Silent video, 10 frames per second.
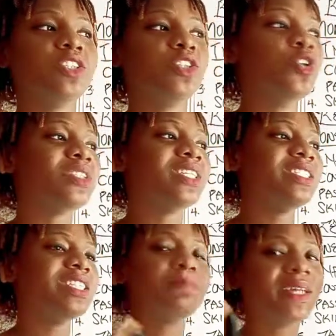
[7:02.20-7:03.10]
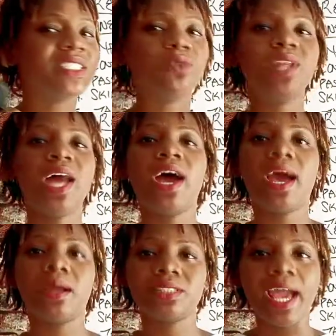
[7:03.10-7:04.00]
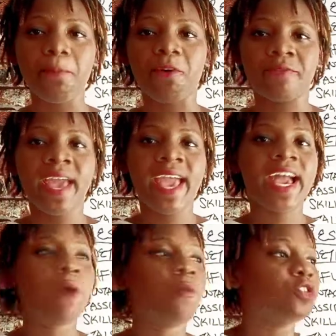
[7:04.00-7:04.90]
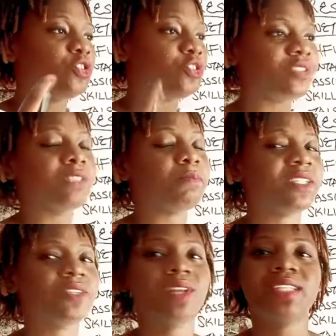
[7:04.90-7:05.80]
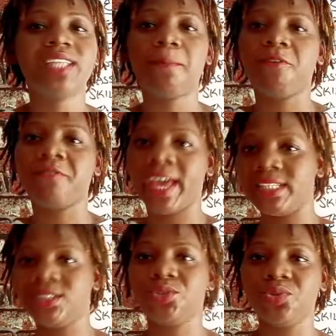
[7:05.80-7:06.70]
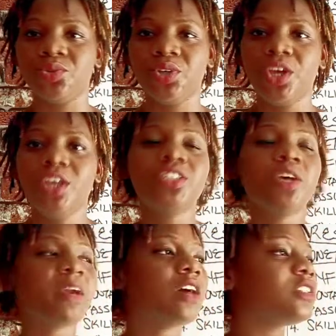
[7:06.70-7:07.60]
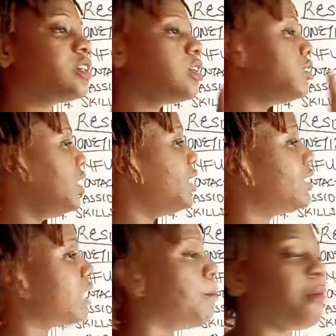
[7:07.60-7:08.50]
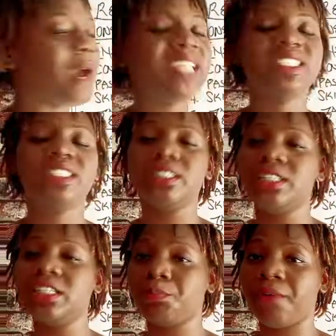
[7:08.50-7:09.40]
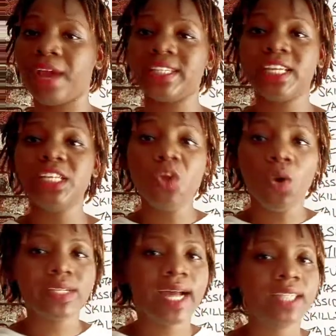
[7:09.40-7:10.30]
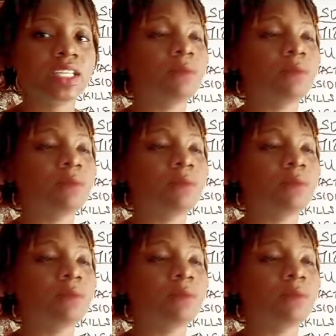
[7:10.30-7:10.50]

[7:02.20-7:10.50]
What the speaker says: using this particular type of hair, I want to use this particular type of hair too. So because these brand, they know that